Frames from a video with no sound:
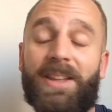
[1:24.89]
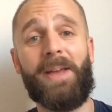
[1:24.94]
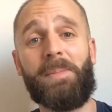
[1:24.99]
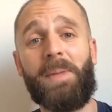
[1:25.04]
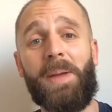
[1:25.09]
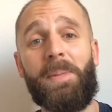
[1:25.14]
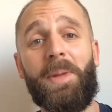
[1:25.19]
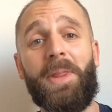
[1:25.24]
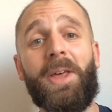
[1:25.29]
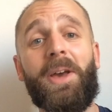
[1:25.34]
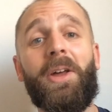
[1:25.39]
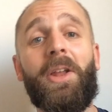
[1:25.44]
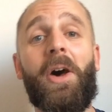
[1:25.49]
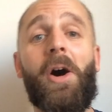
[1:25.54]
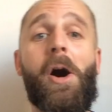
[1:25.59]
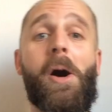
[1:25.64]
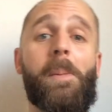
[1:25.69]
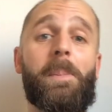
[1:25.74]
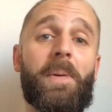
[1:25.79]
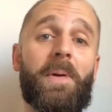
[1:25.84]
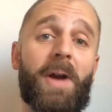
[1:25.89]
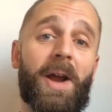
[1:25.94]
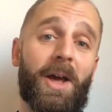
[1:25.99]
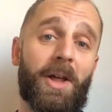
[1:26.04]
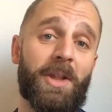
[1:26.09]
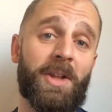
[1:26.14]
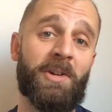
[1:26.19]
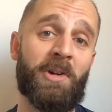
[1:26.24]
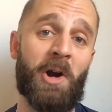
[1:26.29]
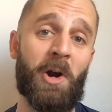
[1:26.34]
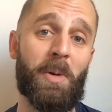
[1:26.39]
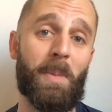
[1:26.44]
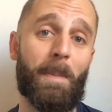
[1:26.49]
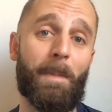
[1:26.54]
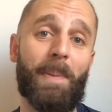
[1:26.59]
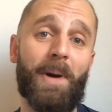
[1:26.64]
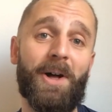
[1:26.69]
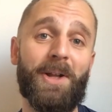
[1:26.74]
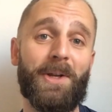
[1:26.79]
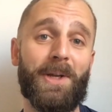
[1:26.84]
Maybe they're gonna operate on the wrong
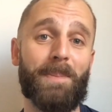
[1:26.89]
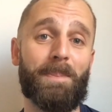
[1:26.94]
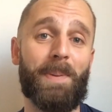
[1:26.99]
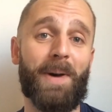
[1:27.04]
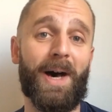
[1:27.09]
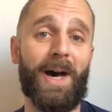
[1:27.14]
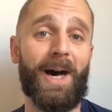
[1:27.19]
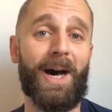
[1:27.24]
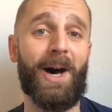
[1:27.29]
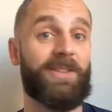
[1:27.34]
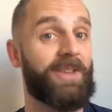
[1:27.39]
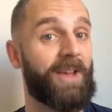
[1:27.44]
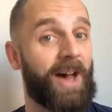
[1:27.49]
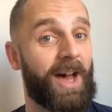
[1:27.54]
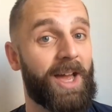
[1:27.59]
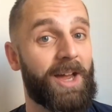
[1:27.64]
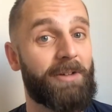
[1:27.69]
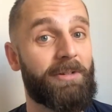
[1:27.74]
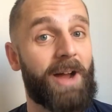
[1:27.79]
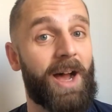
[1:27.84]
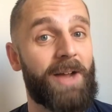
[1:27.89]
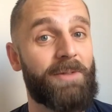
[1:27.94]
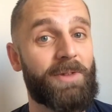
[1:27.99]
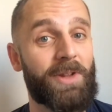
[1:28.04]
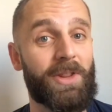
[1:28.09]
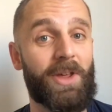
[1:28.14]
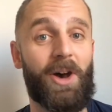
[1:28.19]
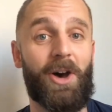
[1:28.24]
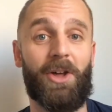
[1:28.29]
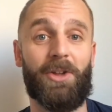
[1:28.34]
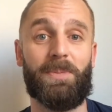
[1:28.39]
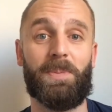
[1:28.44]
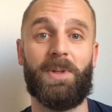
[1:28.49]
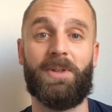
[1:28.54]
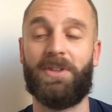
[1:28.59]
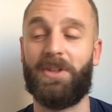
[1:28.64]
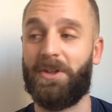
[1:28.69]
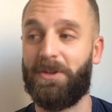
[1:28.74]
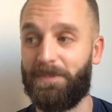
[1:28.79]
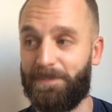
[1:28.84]
body part. So I arrived at the
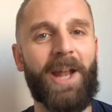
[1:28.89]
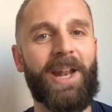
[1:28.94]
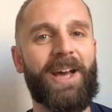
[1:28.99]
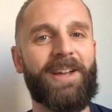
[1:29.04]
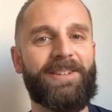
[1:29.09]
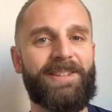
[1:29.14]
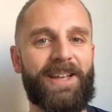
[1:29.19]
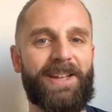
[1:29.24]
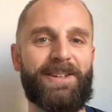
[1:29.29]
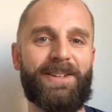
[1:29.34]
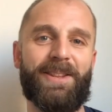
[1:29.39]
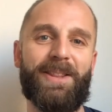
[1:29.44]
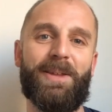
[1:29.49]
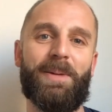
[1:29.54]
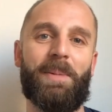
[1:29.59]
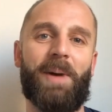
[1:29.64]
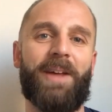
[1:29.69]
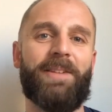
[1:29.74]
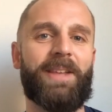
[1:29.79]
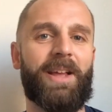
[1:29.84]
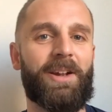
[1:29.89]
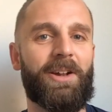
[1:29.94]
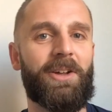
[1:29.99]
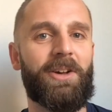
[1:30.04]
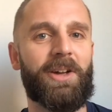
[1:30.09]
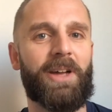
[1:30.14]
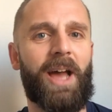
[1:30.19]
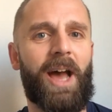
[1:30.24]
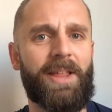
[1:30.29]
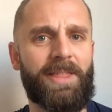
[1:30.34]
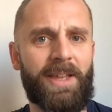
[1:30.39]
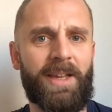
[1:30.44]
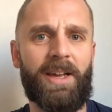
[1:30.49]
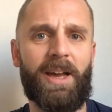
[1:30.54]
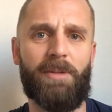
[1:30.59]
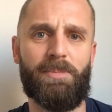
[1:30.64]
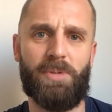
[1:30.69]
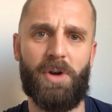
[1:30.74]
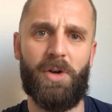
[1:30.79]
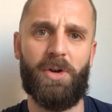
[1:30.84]
hospital and I said to them, I said, look, I think
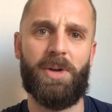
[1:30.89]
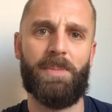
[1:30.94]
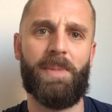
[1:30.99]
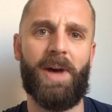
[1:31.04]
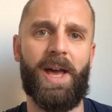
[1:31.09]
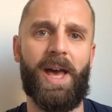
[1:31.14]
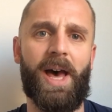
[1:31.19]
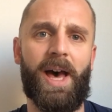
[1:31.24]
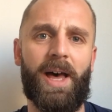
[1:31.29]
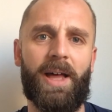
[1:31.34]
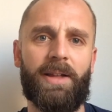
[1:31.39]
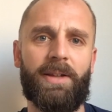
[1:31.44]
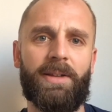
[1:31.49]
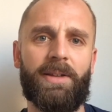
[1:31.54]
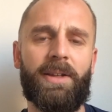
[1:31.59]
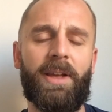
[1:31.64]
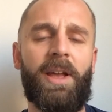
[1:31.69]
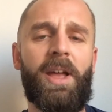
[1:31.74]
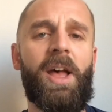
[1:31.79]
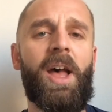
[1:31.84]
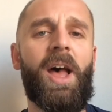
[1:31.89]
I've broken my hand.